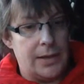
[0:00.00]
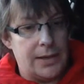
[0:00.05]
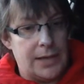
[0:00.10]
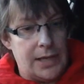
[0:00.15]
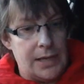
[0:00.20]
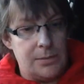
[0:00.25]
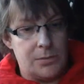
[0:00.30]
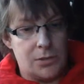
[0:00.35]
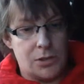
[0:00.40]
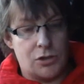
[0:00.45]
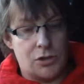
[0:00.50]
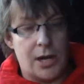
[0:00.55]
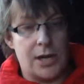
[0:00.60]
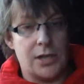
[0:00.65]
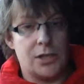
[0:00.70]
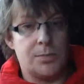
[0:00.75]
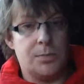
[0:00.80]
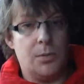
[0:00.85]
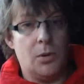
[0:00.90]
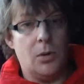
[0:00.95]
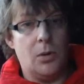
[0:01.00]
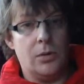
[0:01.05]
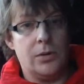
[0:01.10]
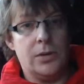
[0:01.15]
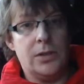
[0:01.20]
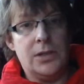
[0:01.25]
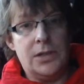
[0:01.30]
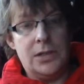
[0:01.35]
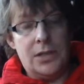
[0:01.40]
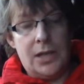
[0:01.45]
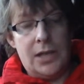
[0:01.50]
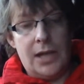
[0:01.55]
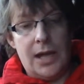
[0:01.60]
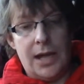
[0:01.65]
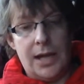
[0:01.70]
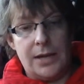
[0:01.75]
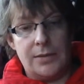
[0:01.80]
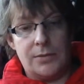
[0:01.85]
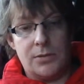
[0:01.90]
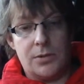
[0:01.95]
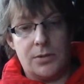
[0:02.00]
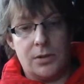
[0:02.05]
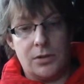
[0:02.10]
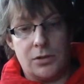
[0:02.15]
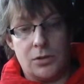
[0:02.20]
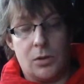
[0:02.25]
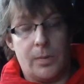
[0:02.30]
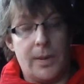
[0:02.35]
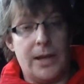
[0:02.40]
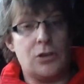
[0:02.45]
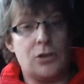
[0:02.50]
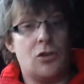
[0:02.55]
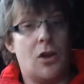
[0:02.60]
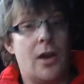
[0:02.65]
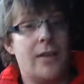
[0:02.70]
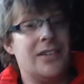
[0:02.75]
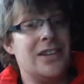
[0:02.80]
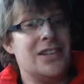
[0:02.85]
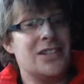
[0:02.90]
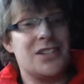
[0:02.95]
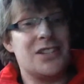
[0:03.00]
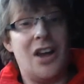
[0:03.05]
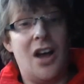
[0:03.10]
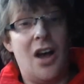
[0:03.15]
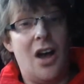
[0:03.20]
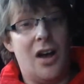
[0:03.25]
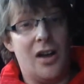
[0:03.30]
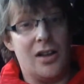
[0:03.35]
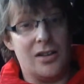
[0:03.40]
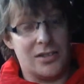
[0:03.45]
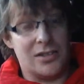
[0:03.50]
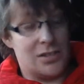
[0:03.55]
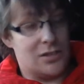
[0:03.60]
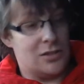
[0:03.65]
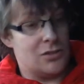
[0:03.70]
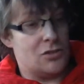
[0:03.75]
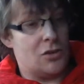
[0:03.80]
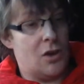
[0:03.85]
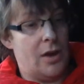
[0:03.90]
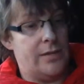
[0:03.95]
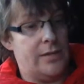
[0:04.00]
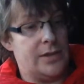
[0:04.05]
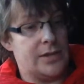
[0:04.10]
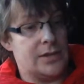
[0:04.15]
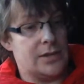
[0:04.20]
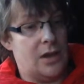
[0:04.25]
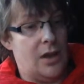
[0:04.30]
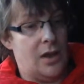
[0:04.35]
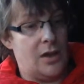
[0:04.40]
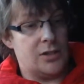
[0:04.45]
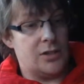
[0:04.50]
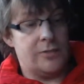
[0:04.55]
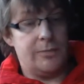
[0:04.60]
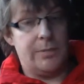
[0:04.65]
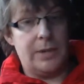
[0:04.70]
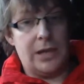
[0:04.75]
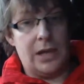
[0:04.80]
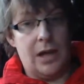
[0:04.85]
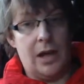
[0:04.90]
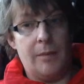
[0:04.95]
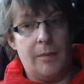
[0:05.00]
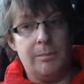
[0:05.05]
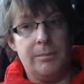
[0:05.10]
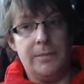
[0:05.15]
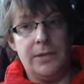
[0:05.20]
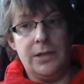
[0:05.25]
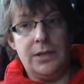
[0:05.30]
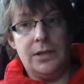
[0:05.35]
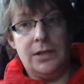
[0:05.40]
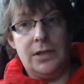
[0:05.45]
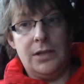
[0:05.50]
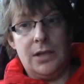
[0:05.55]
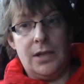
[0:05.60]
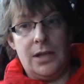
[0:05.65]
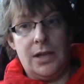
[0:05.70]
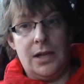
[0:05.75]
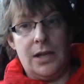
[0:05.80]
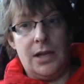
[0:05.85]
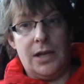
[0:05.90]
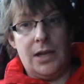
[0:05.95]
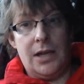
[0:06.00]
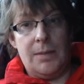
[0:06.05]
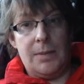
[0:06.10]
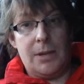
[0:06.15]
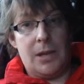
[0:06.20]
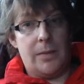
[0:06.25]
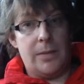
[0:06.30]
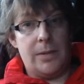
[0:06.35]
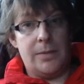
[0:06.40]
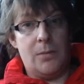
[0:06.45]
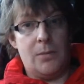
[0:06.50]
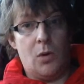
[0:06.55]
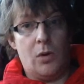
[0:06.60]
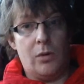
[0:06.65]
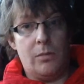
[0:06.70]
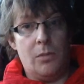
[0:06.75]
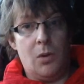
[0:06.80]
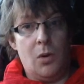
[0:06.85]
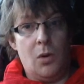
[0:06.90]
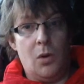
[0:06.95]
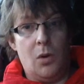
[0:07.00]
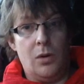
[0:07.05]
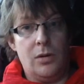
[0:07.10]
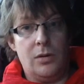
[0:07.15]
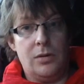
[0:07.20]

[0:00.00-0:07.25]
keep to transport and going to talk about driverless cars, because driverless cars have becoming more and more